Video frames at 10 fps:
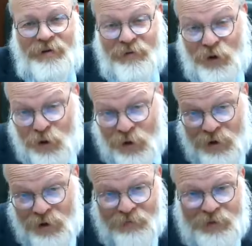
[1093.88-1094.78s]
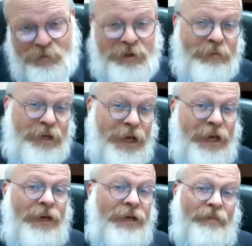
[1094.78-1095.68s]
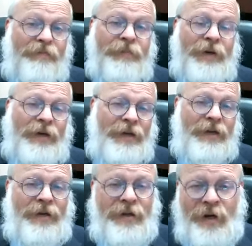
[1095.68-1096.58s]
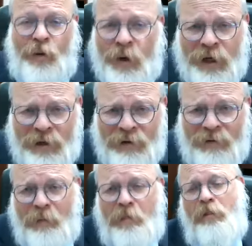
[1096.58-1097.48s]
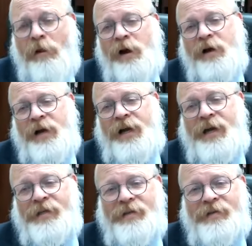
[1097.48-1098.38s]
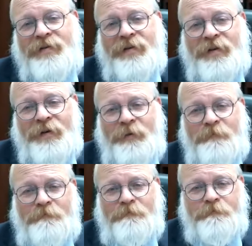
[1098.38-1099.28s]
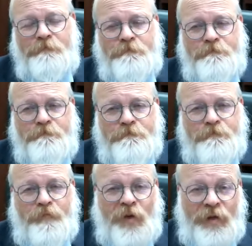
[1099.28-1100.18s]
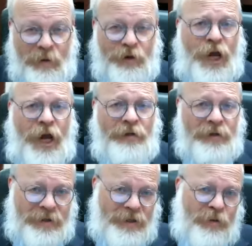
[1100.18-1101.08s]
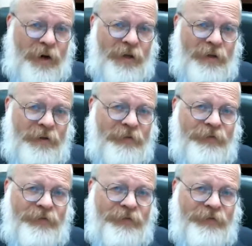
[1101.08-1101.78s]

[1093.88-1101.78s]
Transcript: even earlier some king and a, and a, and a queen, and uh, they were childless as well.